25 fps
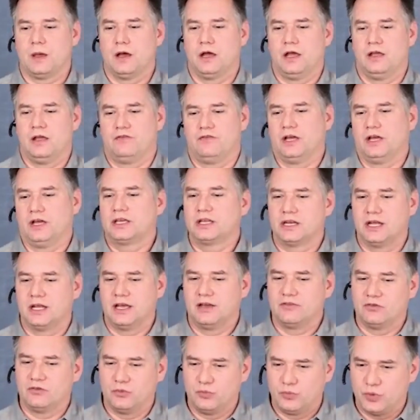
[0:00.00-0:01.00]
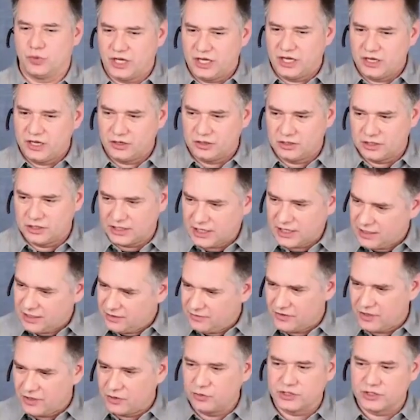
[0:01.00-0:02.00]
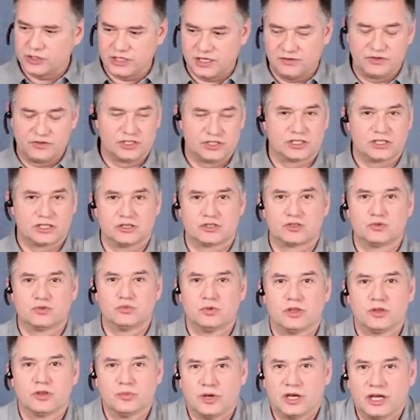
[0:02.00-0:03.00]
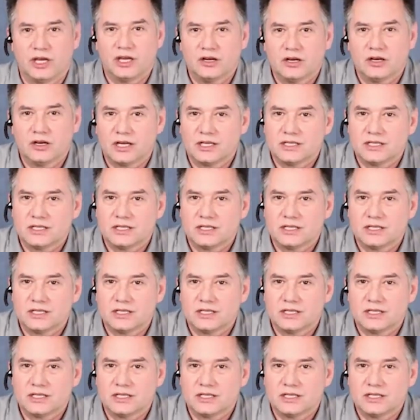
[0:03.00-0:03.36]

if I can have a buyer, like if I were to have a discussion with the buyer,